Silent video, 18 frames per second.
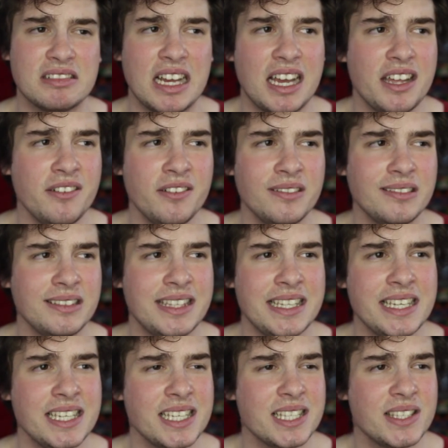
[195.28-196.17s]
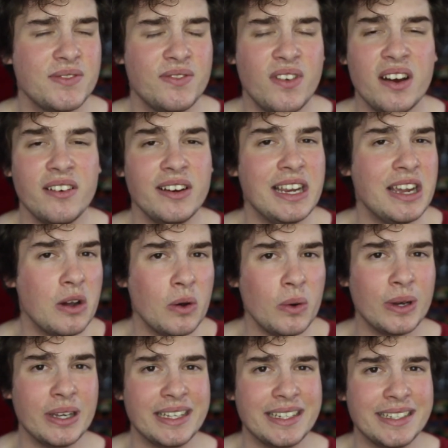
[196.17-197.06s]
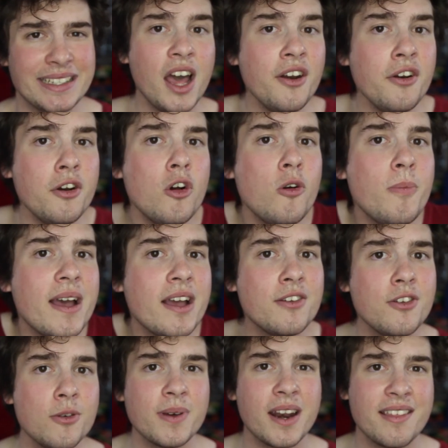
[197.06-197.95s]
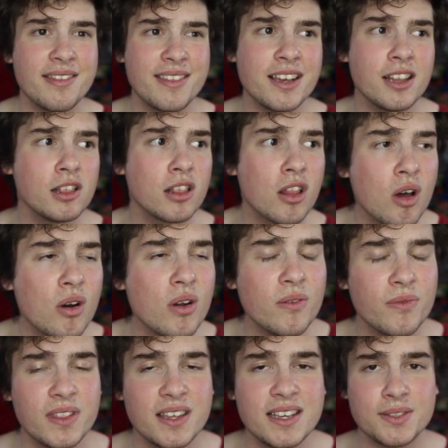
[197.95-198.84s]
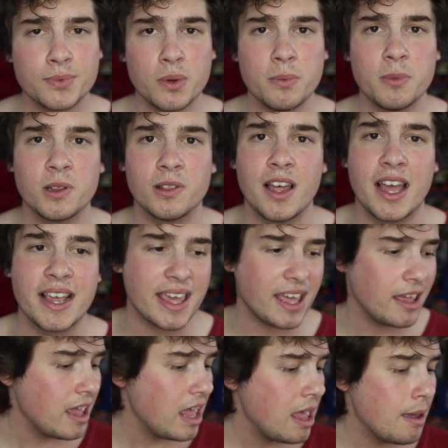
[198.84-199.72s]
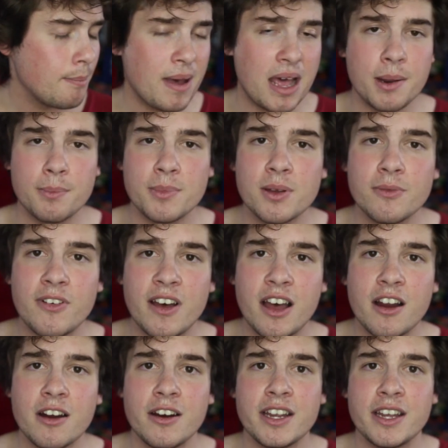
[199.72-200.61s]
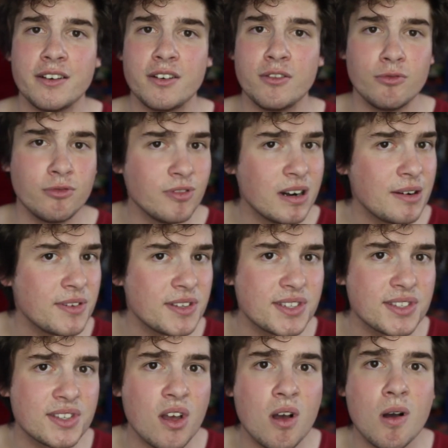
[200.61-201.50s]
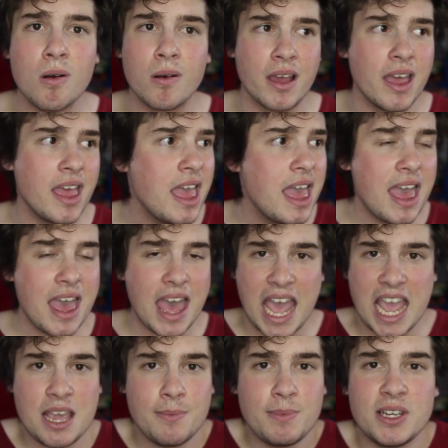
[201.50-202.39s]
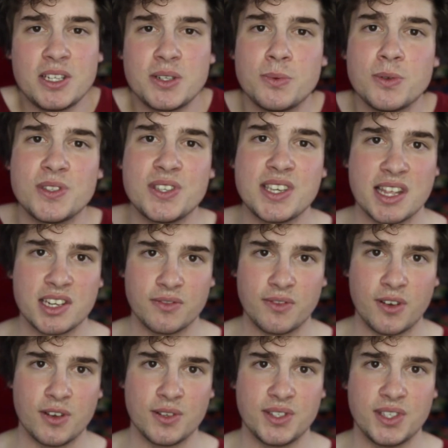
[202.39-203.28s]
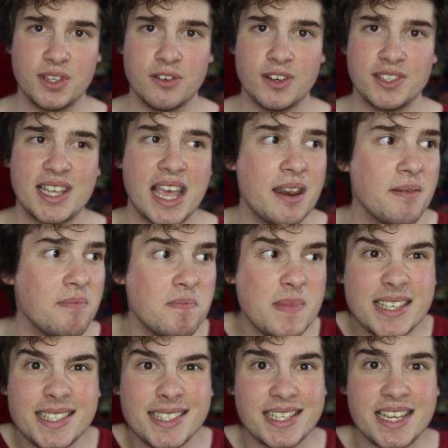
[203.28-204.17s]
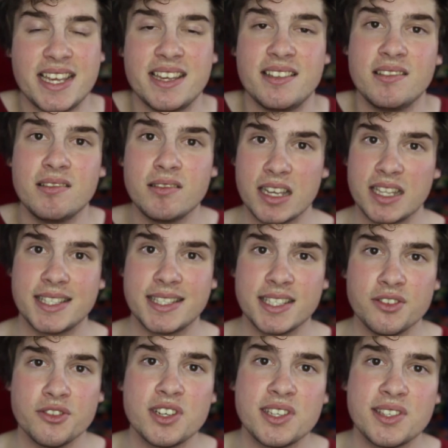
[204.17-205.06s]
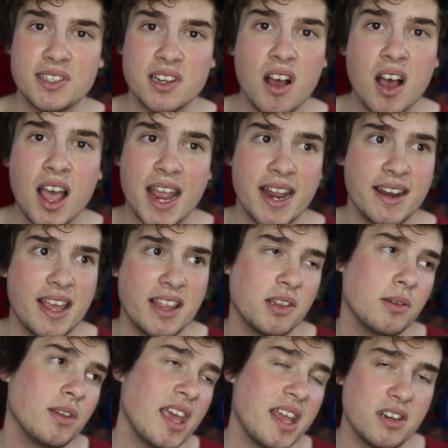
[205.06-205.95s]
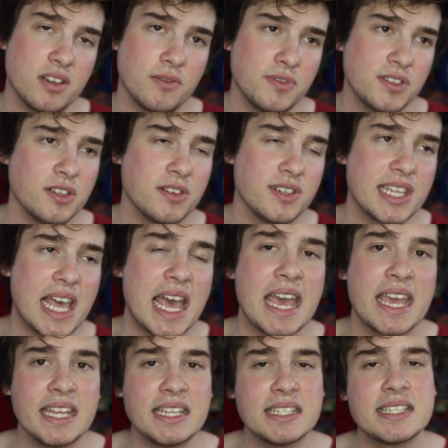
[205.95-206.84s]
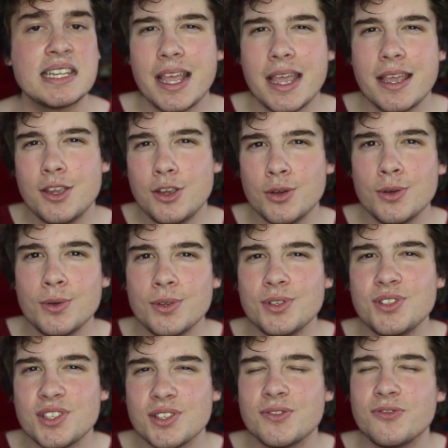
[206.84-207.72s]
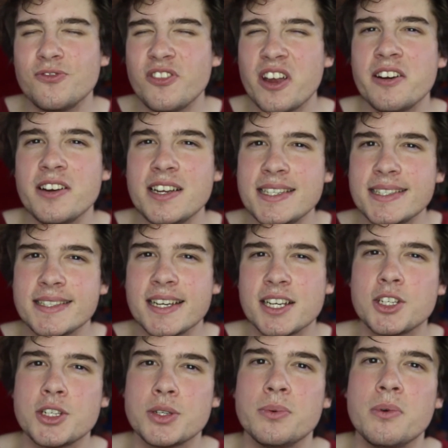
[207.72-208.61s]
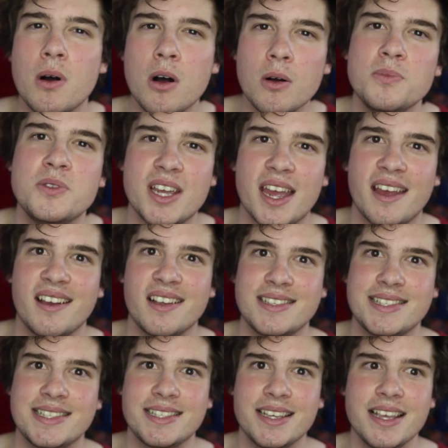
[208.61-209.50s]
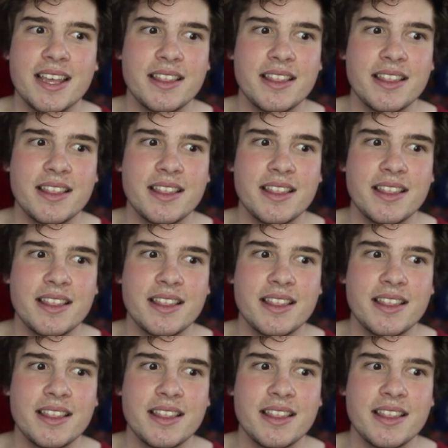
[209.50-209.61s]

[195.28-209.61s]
I don't think it's very good. I don't know about you, but I think a lot of these women, like Madame Kavarian, River Song, Amy towards the end of her series, and Missy in series 9 and the end of series 8, they're used as very sexual objects.